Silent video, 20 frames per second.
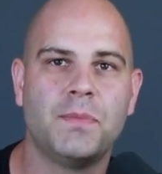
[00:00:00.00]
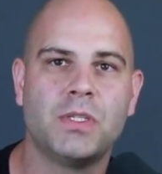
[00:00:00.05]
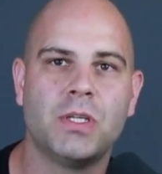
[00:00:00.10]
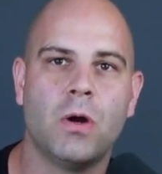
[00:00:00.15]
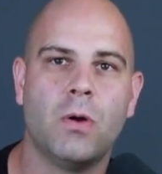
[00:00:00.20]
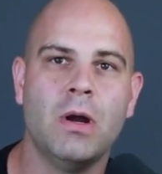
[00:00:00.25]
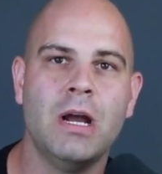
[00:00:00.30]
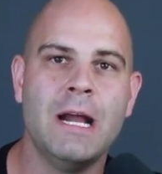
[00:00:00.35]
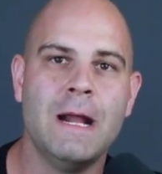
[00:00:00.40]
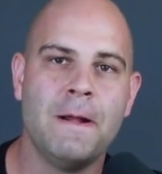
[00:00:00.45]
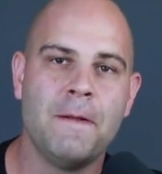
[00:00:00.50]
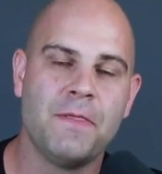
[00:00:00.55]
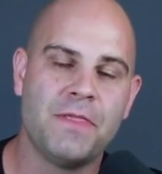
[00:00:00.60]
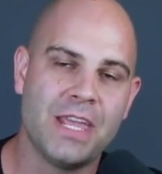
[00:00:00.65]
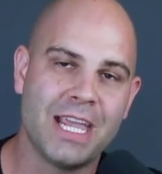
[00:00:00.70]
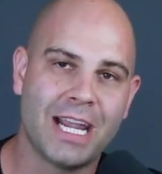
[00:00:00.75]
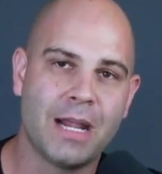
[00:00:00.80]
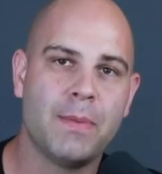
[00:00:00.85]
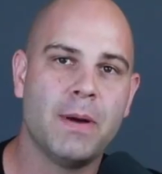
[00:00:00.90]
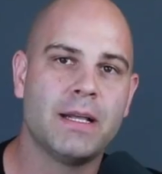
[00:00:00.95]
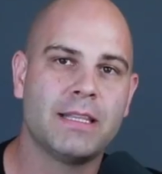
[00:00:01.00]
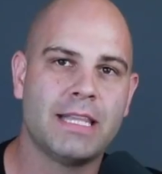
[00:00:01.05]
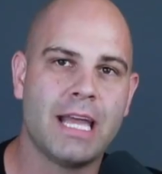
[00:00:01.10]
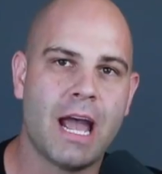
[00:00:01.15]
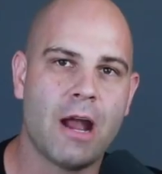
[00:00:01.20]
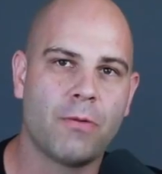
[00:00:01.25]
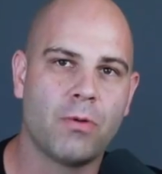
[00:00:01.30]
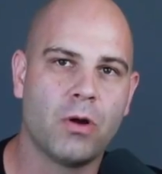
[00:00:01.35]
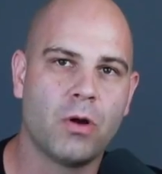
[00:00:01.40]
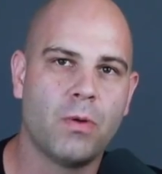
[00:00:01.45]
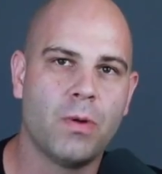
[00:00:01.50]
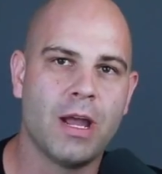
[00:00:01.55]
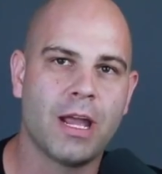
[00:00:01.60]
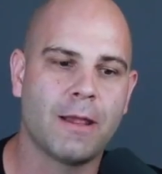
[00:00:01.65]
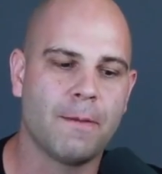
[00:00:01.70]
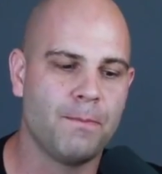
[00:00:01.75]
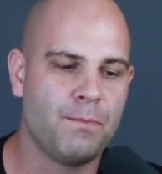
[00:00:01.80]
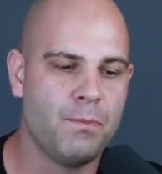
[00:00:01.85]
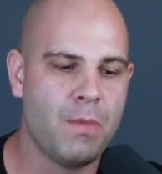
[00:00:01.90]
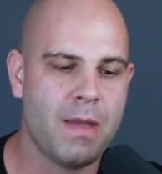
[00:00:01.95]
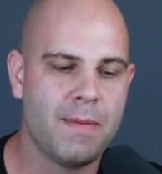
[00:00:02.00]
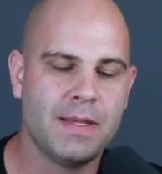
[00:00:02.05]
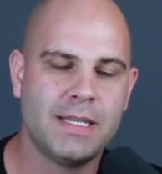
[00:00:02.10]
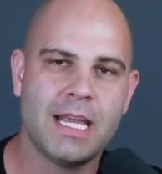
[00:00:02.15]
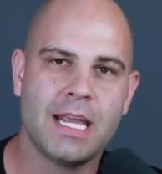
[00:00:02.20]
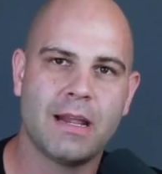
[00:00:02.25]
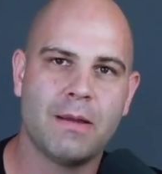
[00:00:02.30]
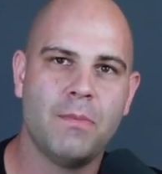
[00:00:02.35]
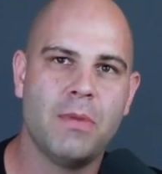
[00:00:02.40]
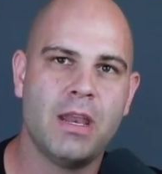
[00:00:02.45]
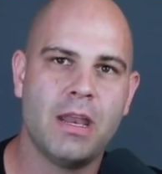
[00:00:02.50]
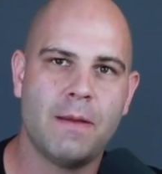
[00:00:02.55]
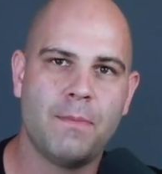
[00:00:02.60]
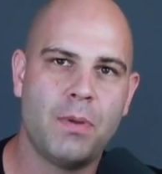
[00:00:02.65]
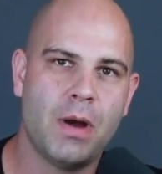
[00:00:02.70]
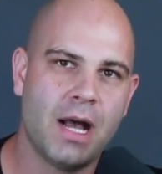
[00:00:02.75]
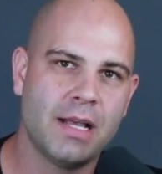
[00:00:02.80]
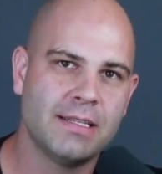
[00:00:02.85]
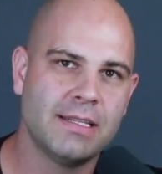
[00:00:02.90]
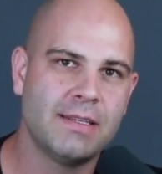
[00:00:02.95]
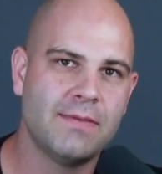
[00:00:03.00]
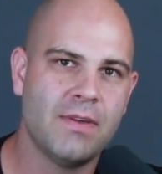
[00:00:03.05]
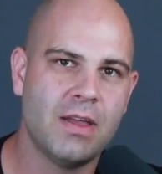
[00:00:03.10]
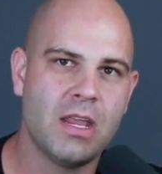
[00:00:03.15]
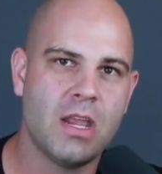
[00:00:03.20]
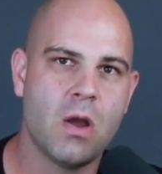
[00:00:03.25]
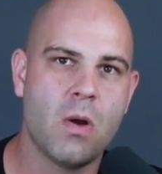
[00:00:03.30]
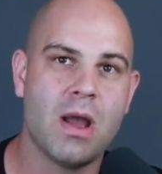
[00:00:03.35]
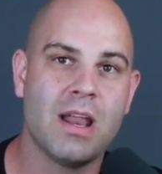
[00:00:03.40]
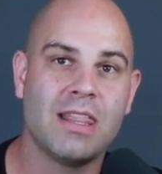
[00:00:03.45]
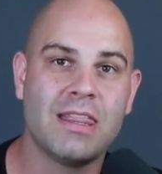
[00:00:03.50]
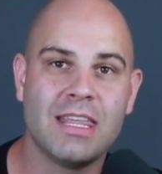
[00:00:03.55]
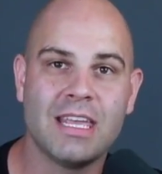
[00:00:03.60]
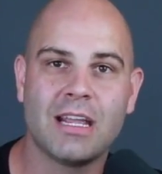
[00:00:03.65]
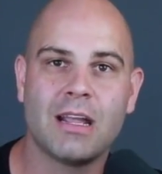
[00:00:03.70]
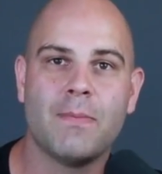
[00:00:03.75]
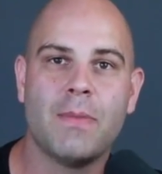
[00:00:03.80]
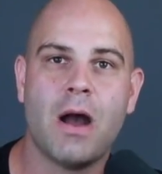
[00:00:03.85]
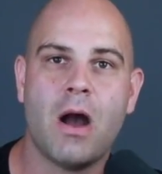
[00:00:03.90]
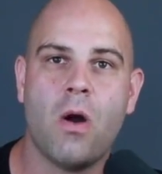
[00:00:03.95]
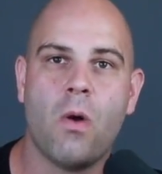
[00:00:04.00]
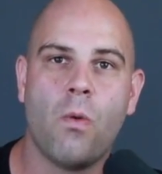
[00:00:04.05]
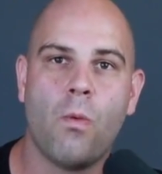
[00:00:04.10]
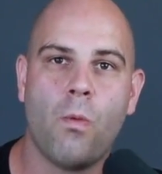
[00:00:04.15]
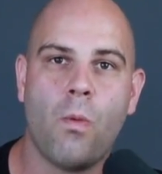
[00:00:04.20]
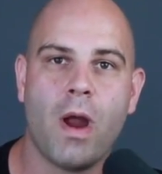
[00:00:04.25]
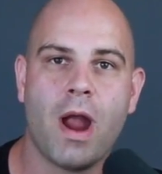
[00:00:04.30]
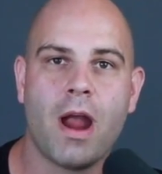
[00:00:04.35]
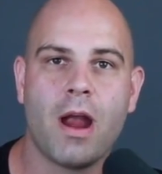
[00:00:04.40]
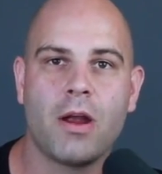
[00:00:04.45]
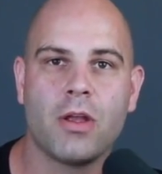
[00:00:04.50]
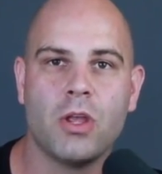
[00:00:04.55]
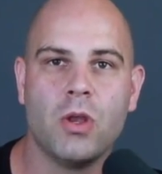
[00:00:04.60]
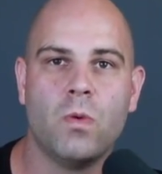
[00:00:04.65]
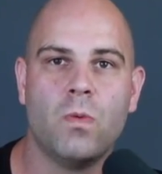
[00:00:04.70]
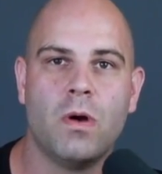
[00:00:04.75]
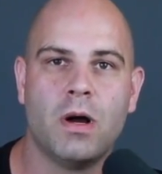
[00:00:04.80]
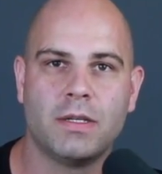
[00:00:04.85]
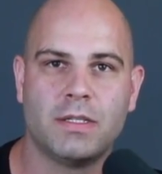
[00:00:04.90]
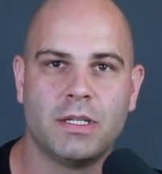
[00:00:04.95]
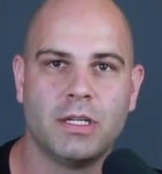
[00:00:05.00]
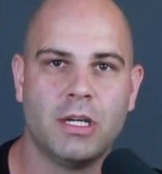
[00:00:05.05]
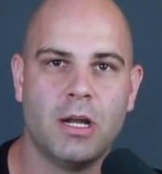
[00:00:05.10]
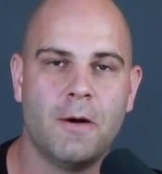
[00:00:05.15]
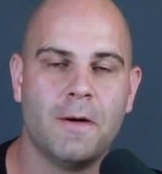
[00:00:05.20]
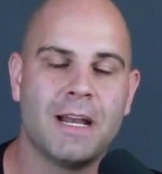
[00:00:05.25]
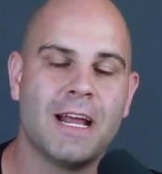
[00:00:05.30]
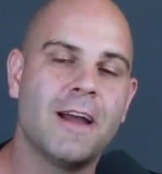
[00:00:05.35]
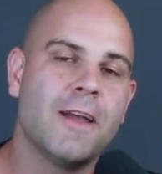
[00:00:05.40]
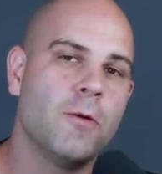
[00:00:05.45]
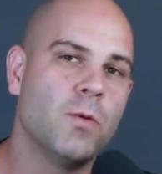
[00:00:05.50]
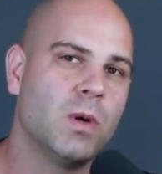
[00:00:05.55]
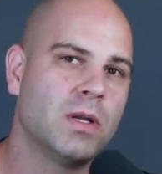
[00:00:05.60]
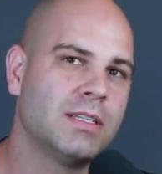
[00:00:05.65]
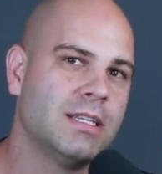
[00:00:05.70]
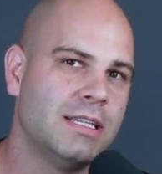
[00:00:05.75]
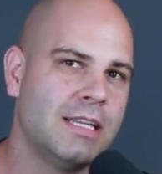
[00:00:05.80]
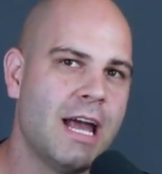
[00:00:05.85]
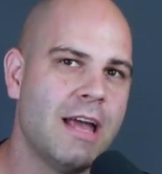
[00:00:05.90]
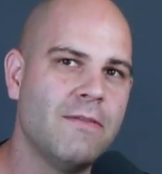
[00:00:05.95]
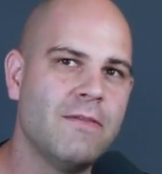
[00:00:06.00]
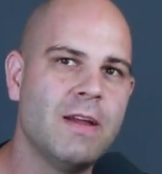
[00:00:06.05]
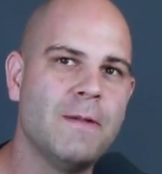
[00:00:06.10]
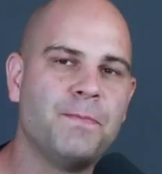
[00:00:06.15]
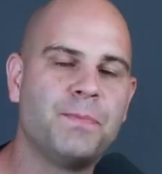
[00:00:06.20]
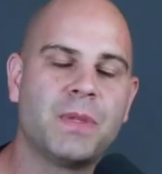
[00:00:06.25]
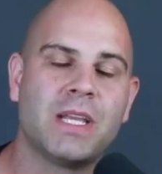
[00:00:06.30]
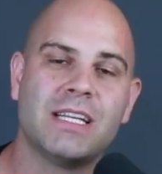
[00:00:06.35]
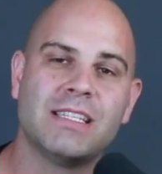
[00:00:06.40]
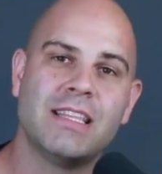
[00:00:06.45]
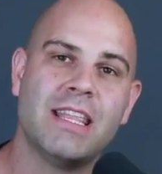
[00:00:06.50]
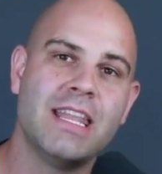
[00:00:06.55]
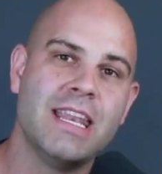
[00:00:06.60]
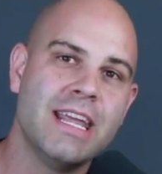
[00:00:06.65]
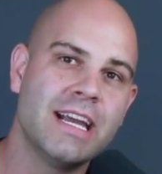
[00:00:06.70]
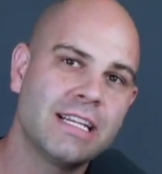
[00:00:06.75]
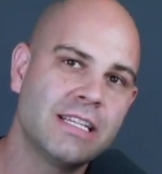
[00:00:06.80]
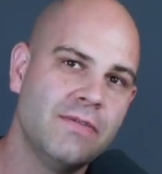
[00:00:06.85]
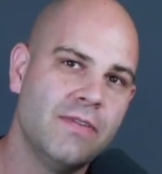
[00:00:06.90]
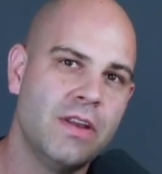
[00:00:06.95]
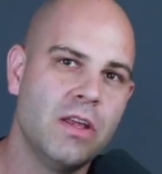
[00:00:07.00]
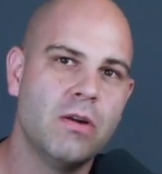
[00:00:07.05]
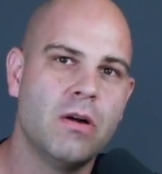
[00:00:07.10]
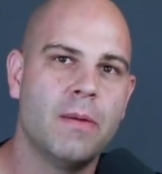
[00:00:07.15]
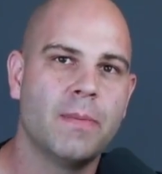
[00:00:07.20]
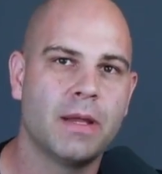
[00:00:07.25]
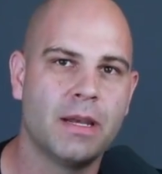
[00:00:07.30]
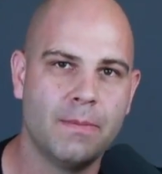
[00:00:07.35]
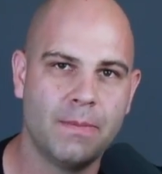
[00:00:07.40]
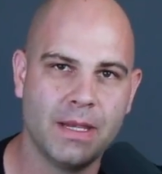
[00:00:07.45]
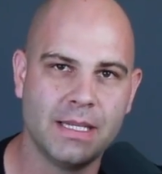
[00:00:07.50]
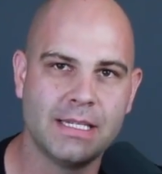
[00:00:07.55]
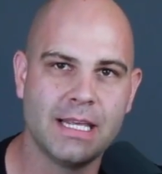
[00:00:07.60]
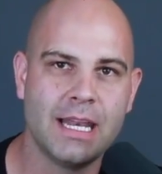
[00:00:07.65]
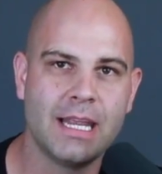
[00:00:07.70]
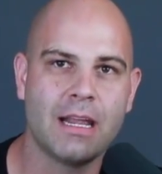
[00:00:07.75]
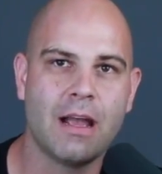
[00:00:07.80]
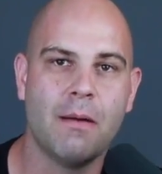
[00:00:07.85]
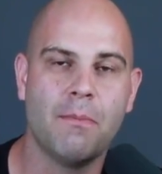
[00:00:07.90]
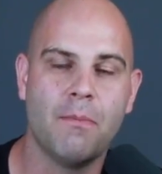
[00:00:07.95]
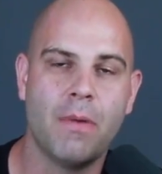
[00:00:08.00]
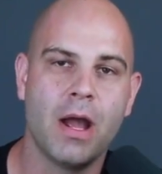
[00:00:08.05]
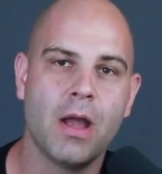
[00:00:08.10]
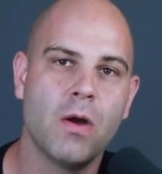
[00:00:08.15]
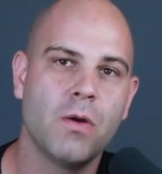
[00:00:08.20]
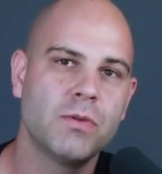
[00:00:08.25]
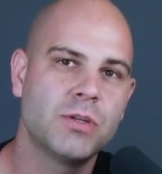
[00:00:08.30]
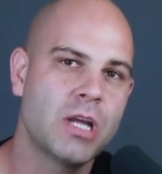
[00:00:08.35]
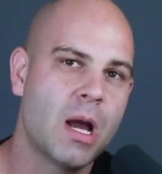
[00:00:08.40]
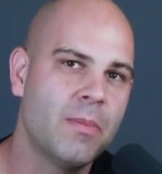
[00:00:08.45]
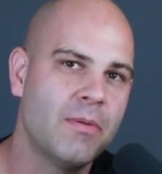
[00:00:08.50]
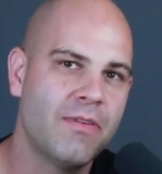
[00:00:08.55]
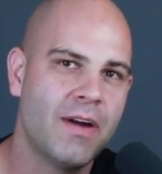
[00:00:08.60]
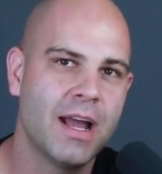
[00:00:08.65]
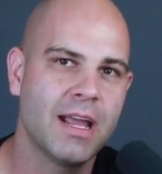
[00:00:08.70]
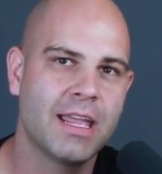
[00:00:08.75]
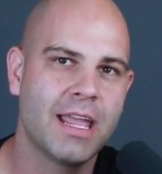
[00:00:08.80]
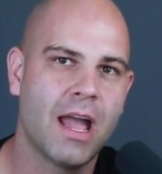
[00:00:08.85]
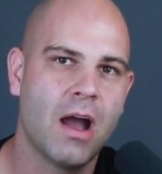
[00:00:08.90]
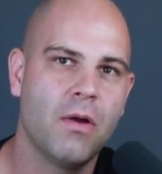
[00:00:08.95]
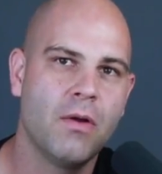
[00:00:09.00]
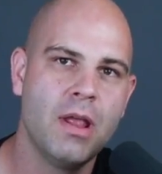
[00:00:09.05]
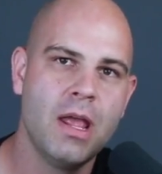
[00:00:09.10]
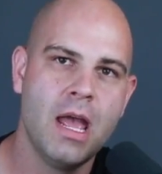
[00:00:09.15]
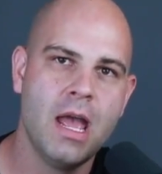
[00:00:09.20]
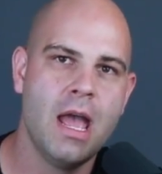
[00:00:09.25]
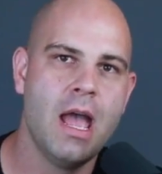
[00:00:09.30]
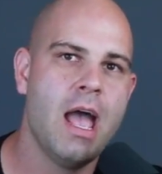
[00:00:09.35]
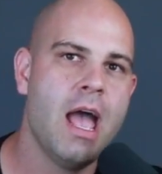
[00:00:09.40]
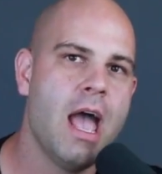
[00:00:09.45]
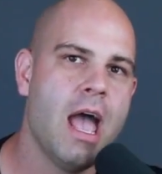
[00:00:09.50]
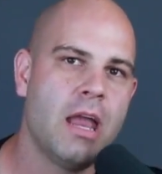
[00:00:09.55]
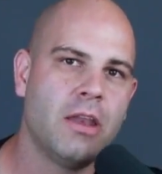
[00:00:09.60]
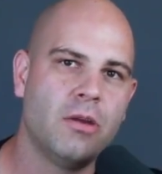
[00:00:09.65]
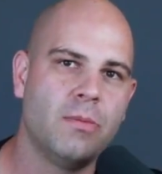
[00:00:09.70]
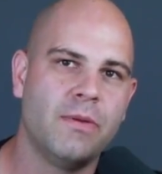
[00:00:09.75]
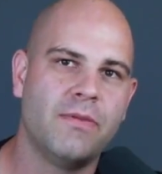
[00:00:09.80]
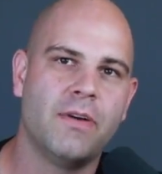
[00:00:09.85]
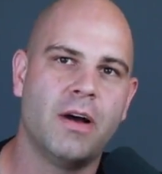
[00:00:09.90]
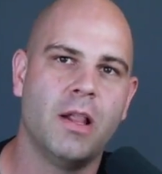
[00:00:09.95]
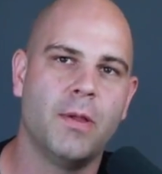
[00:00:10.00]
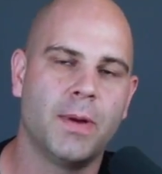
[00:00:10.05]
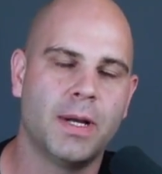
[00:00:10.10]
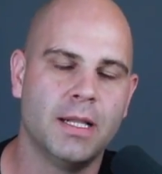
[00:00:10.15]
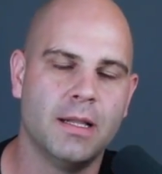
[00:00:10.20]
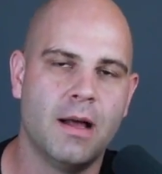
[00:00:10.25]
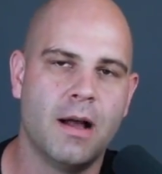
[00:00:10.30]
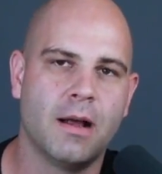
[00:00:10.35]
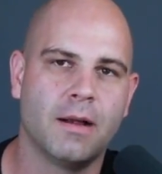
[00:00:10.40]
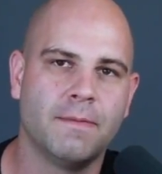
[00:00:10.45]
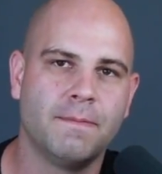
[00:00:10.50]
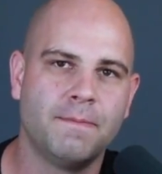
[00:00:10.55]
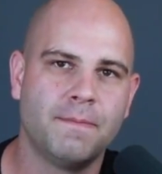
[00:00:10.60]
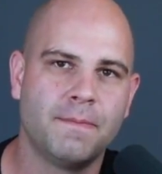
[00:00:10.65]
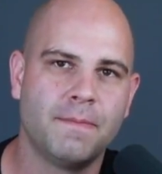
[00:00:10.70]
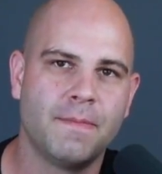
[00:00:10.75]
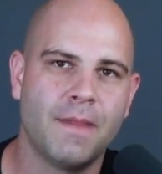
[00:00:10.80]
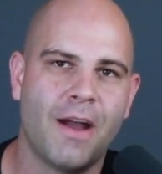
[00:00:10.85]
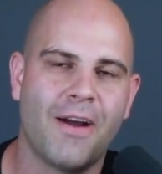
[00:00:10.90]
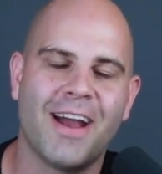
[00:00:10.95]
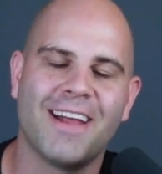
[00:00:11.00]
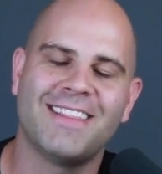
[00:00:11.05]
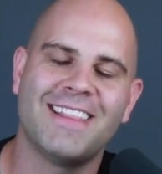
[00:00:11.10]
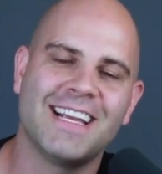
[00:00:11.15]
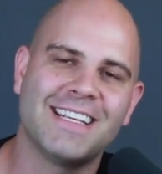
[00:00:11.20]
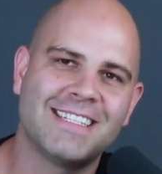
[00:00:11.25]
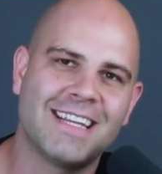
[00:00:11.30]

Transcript: So think about that real quick. Maybe take a minute, pause this video, and think about where you want to go and how you want to dive in. Because in the next video, I'm going to be setting up my own Shopify account and you'll be following along. All right, thanks